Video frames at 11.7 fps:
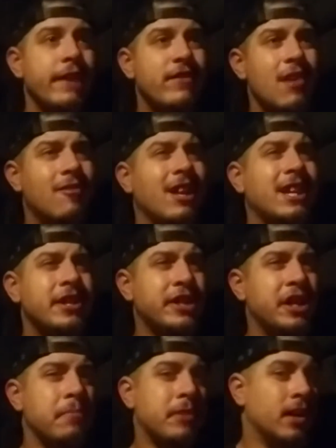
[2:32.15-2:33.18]
if that
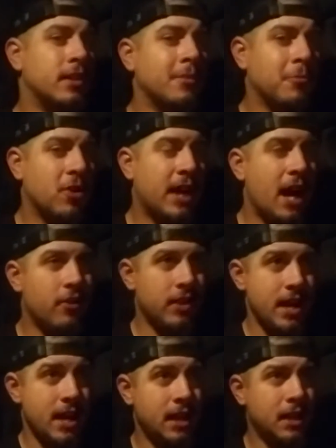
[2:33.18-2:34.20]
relationship doesn't work out in
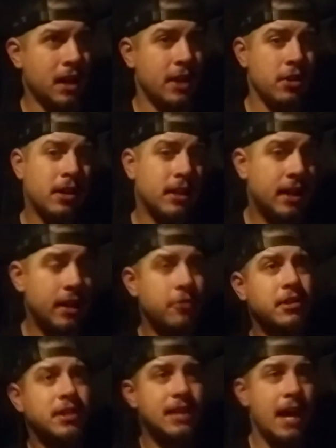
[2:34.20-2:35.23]
the end, and you
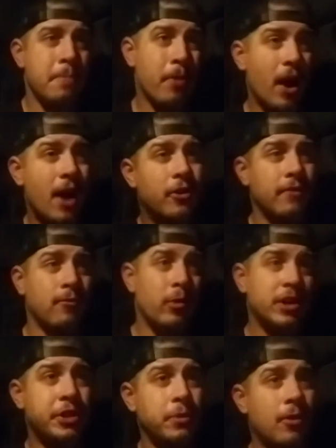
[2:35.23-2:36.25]
continue to stay proud of
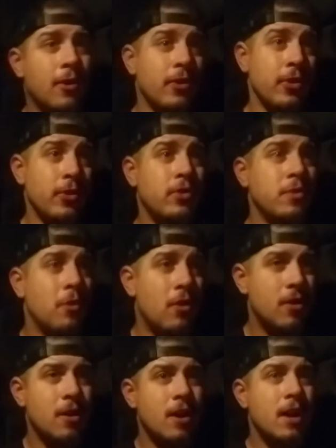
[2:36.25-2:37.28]
what you are and who you
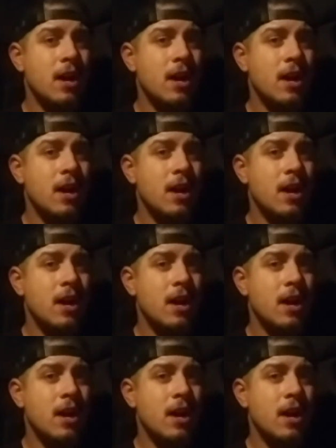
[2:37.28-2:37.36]
are,